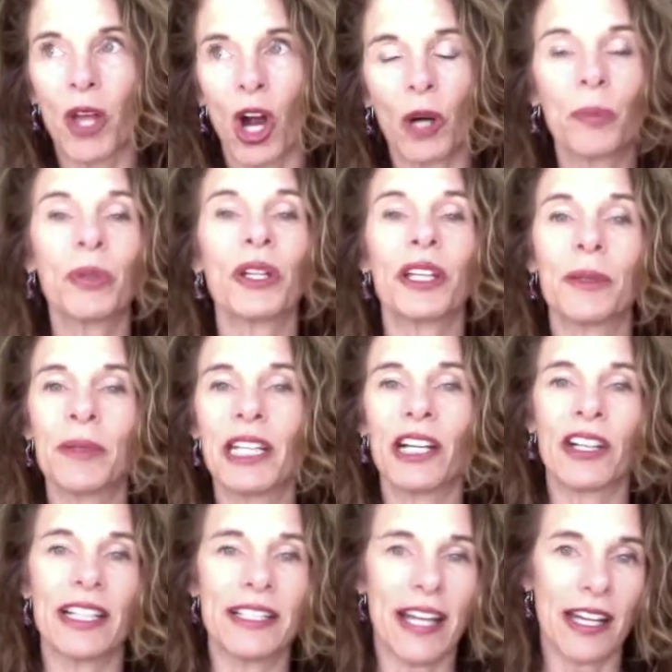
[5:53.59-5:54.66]
Our
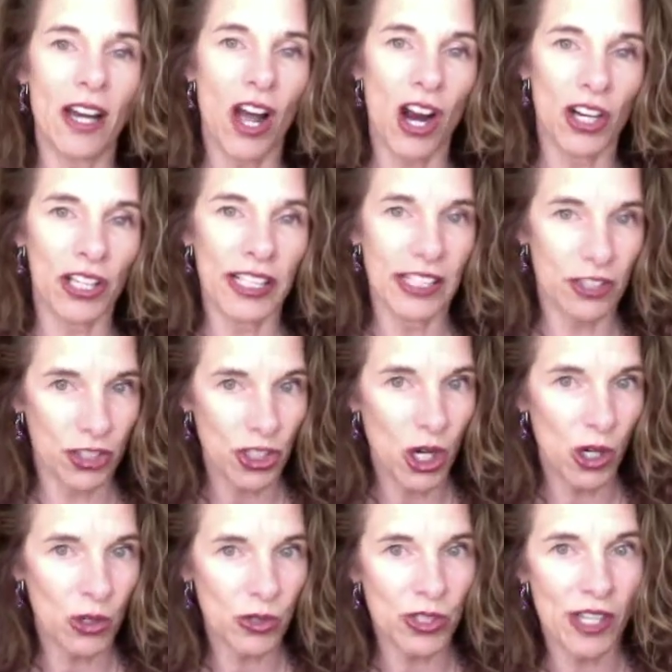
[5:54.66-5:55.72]
preliminary data already
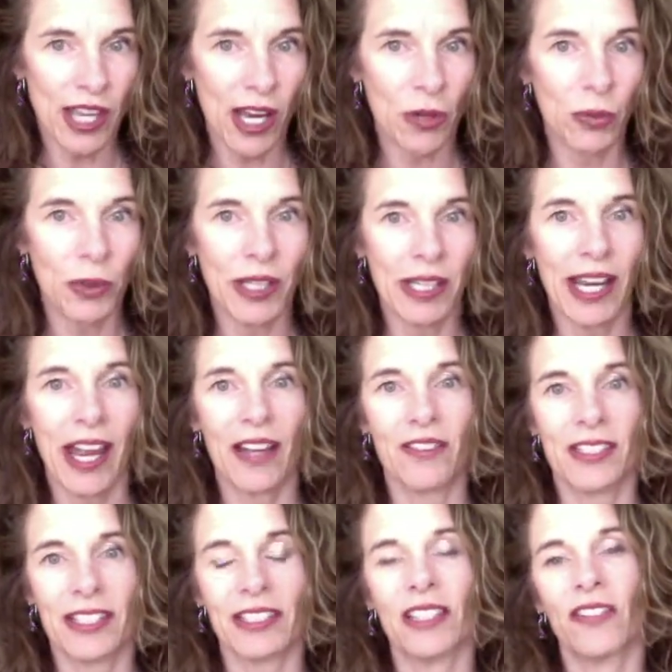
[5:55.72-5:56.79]
shows that we have
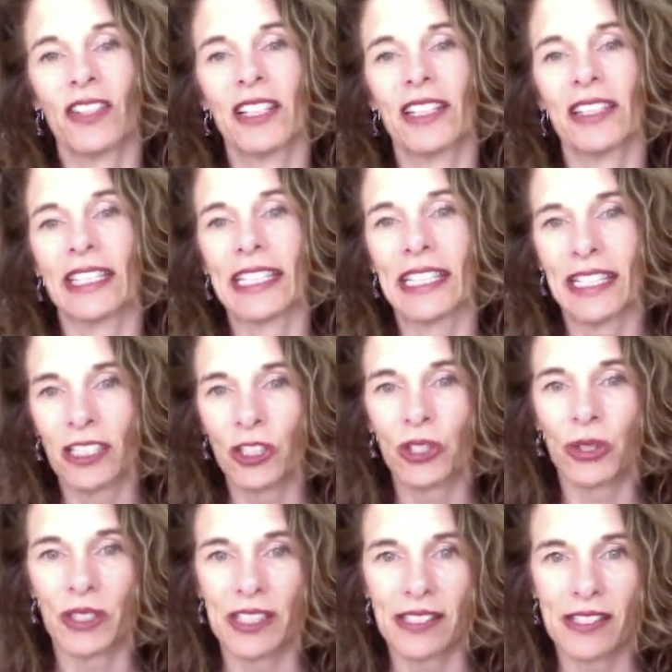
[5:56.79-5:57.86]
significantly
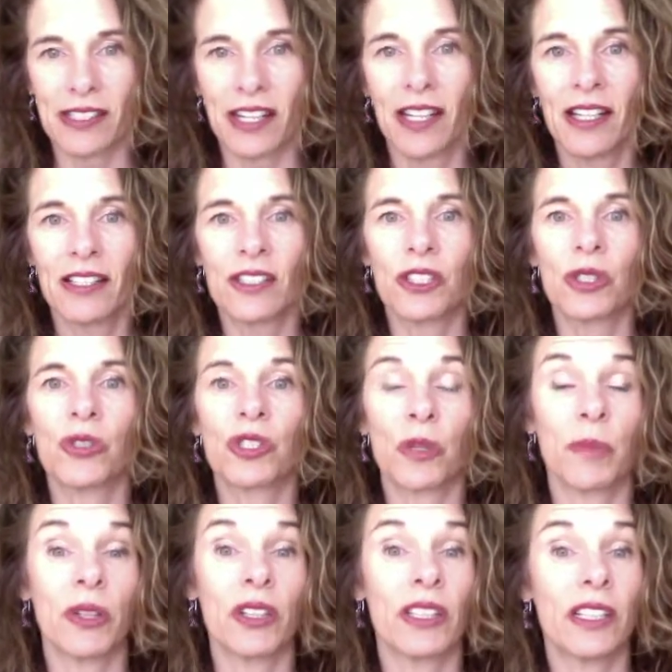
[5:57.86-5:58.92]
increased students'
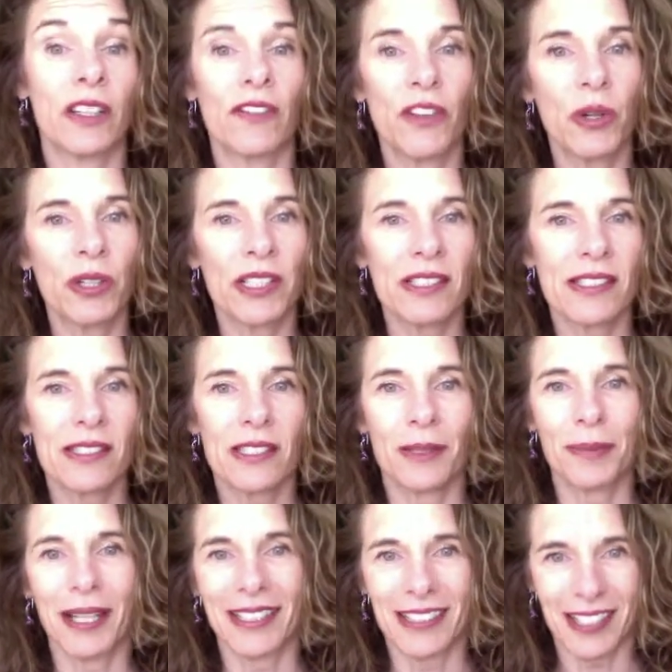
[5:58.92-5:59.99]
ability to focus, to
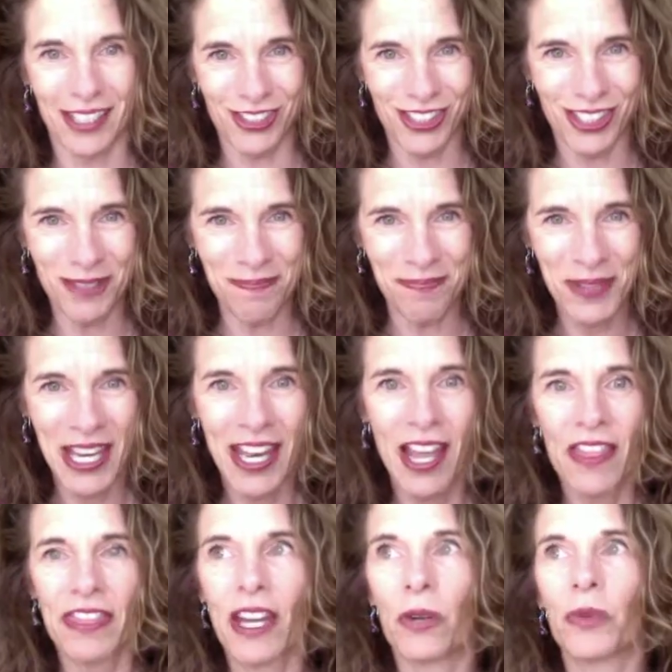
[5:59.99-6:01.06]
pay attention,
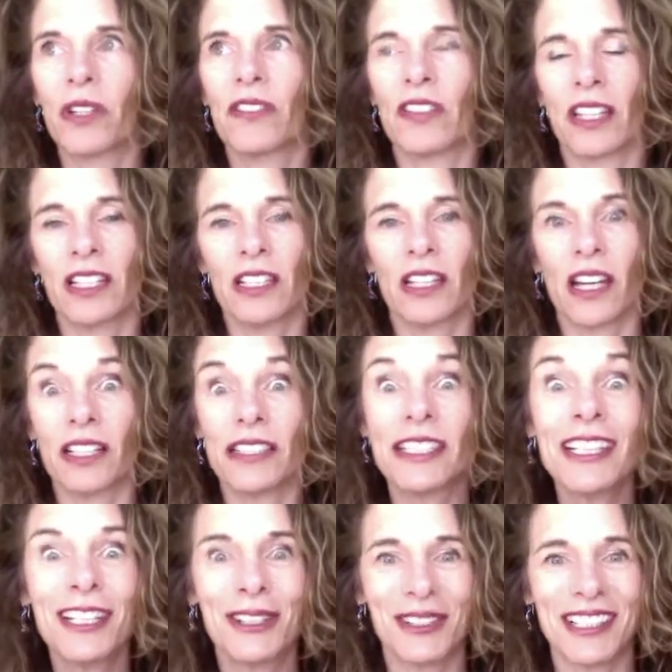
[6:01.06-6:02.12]
that we've
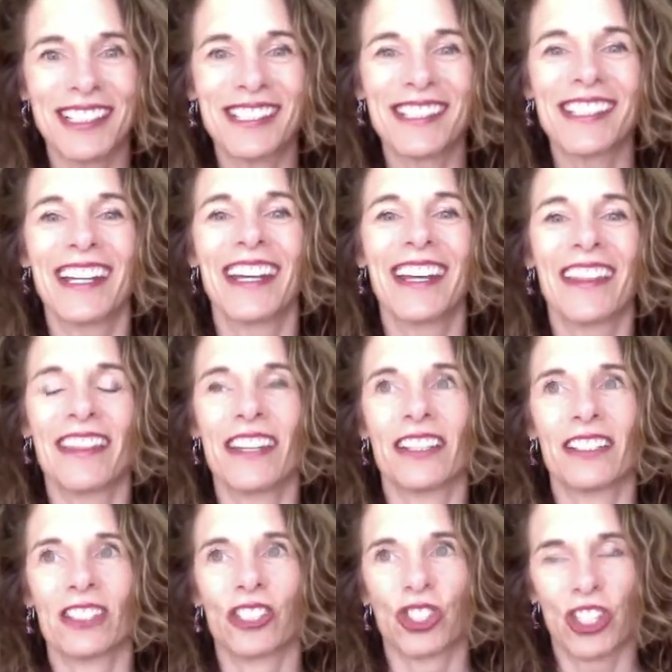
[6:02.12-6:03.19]
decreased
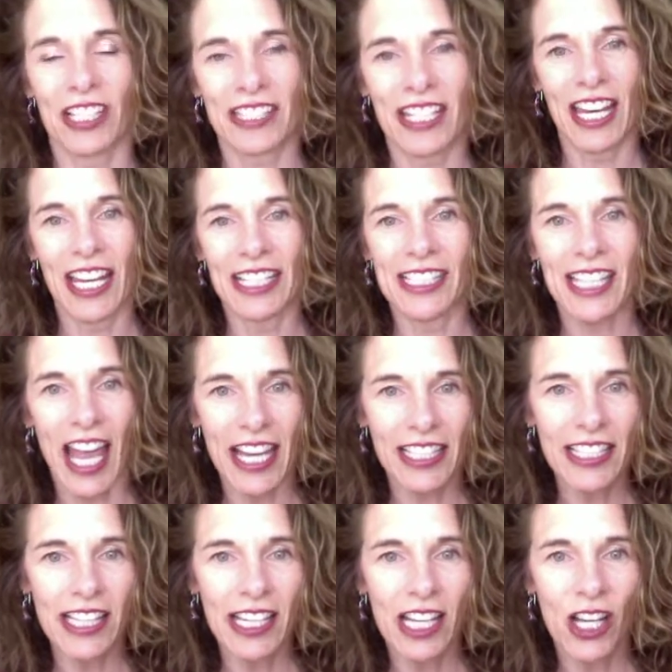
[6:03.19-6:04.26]
their stress
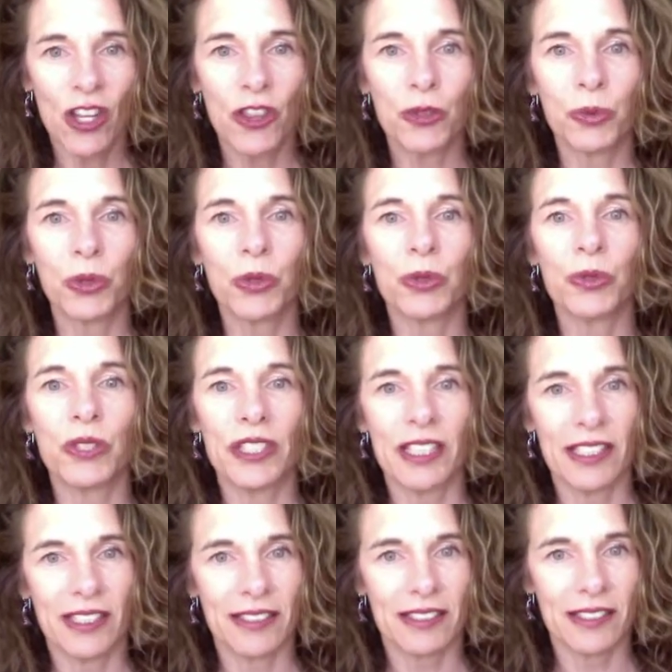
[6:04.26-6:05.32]
anxiety through
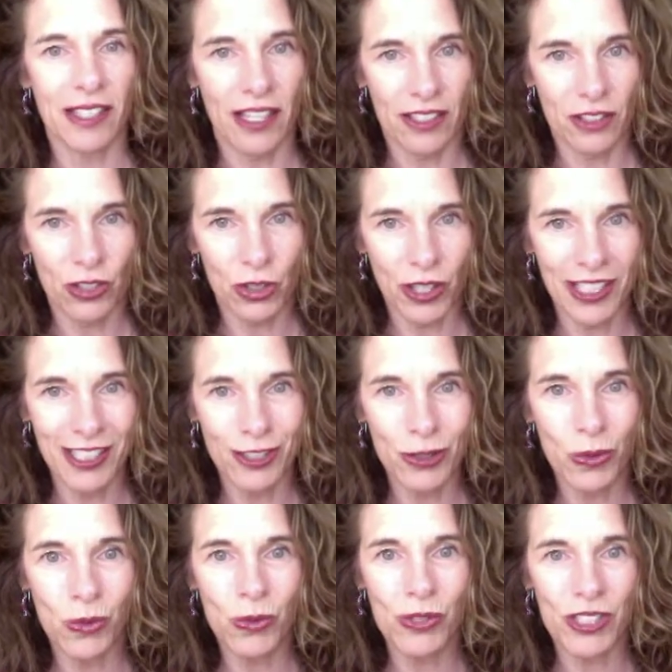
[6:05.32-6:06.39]
these training
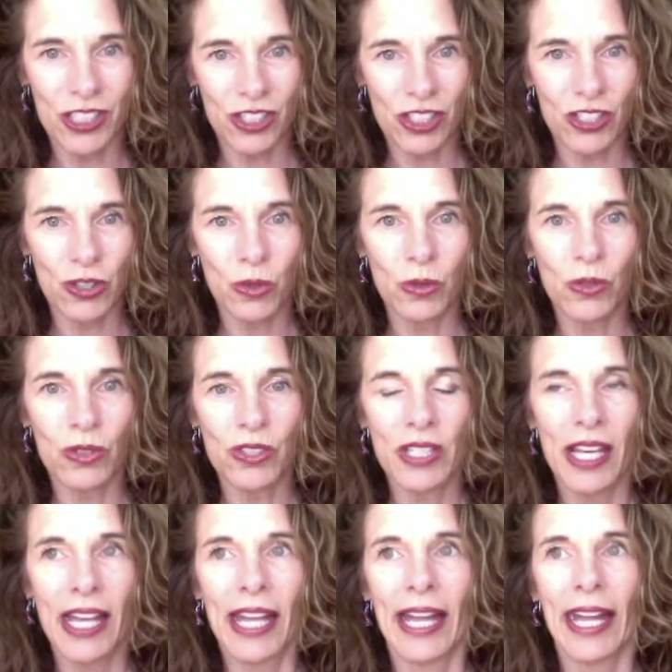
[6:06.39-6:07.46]
tools, teaching tools,
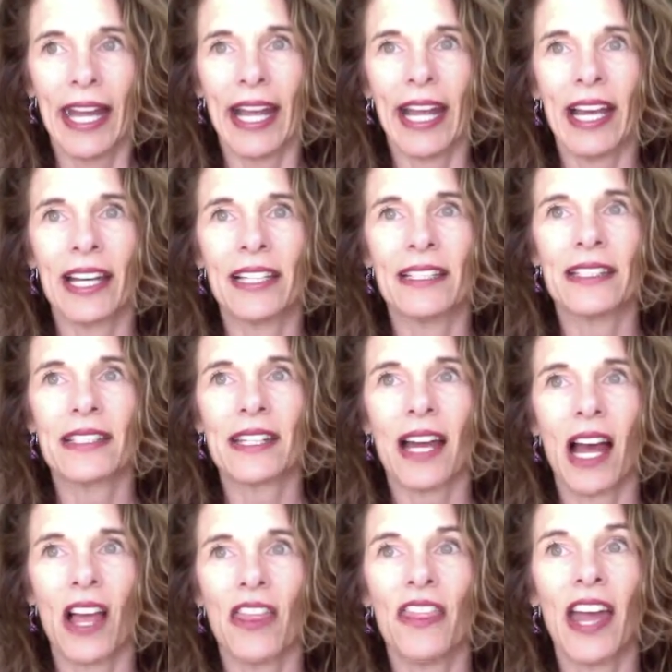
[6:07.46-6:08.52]
and
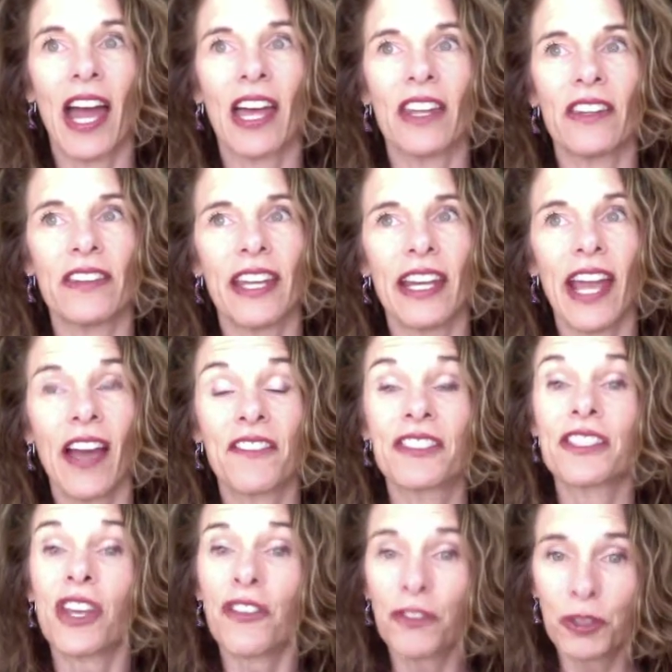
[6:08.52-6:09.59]
that they have
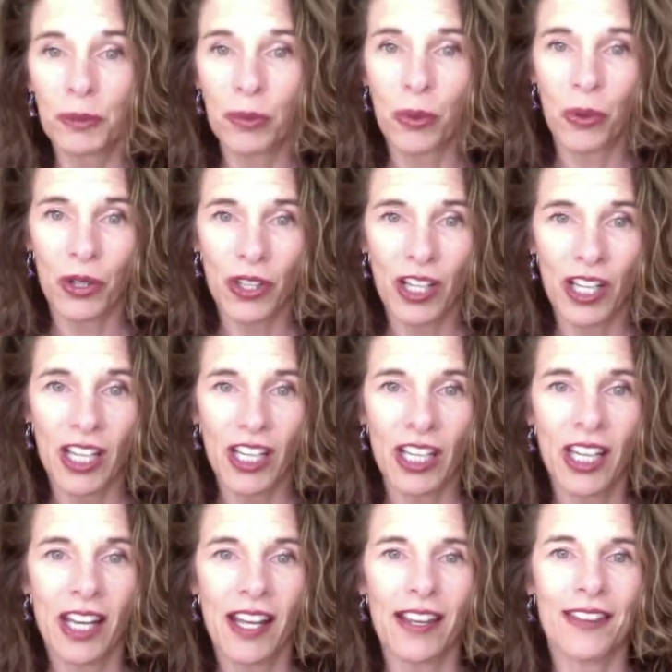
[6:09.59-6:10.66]
self-reported
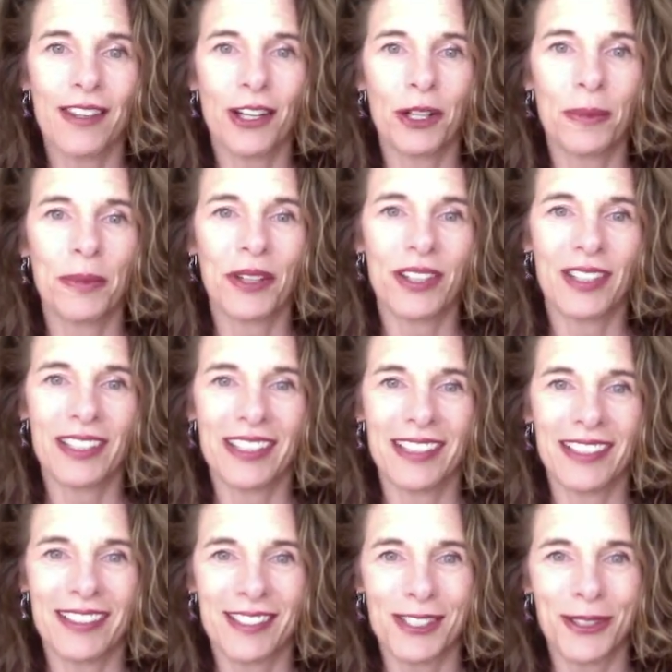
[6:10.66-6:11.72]
their
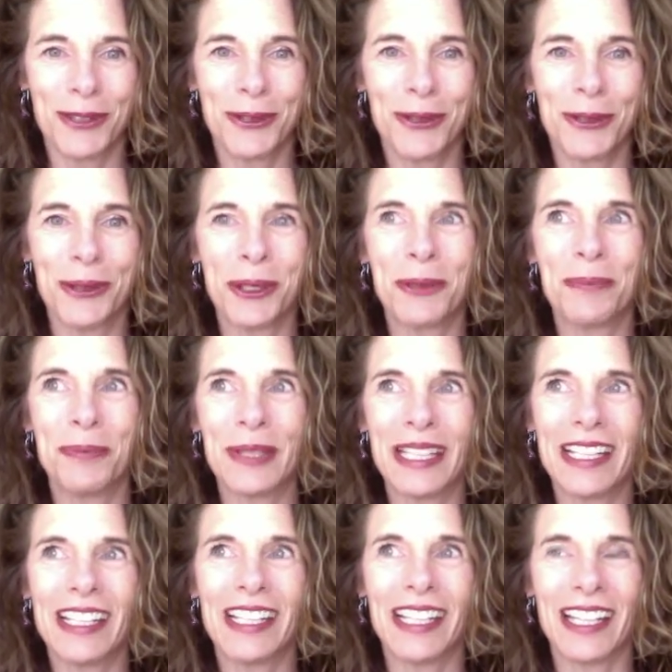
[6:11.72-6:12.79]
ability to
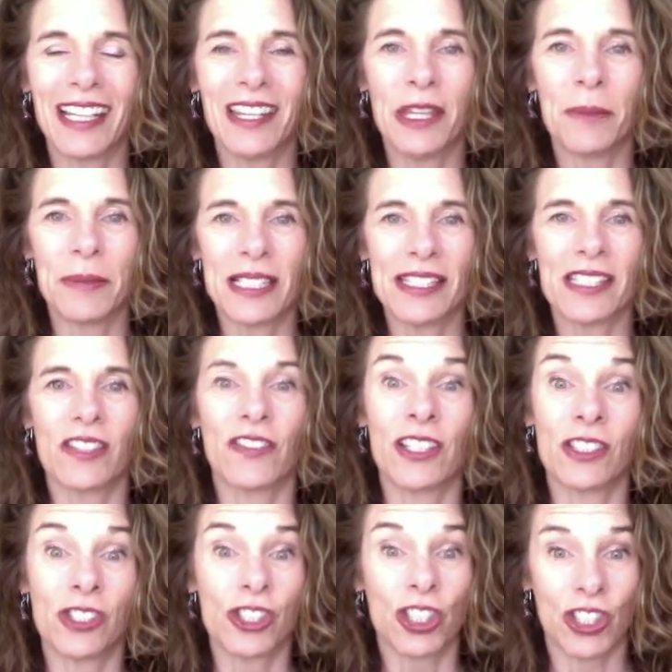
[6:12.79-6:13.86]
be in the midst of
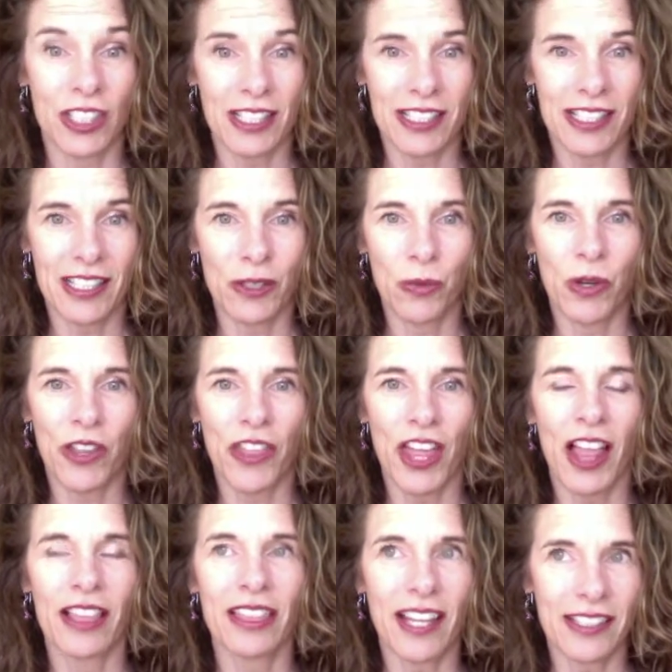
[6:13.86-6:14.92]
uncertainty with
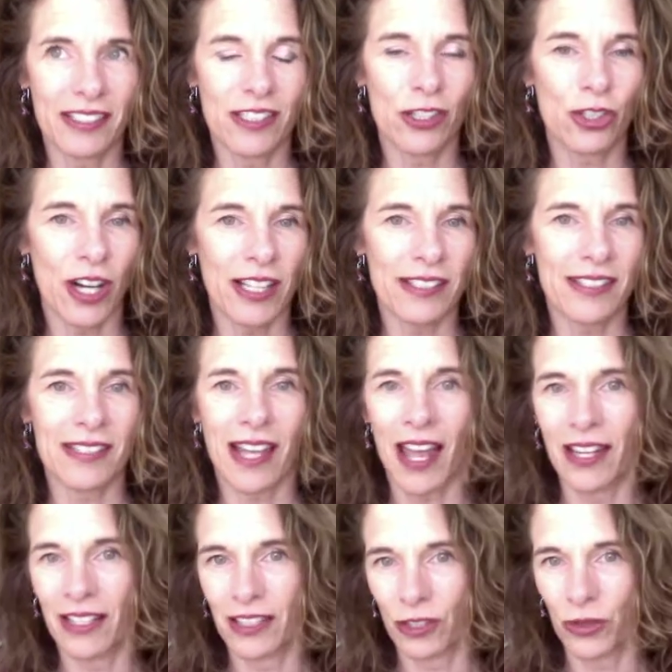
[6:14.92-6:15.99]
less stress
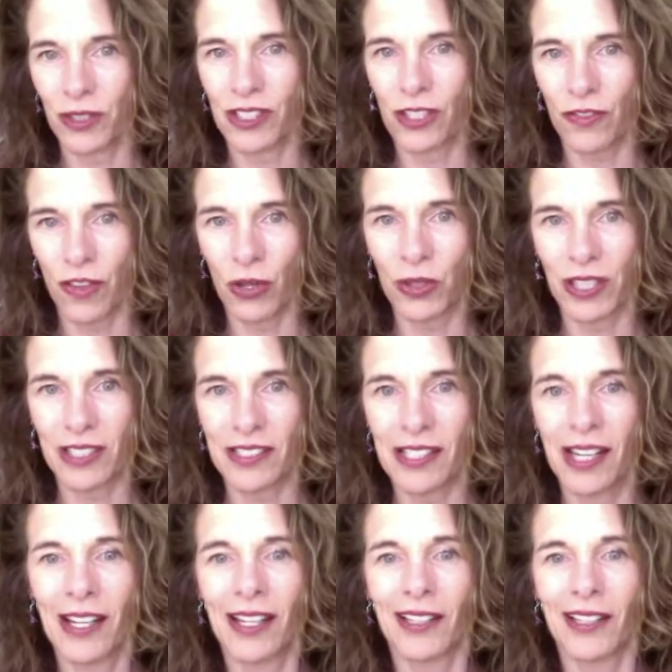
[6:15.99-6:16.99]
and increased focus.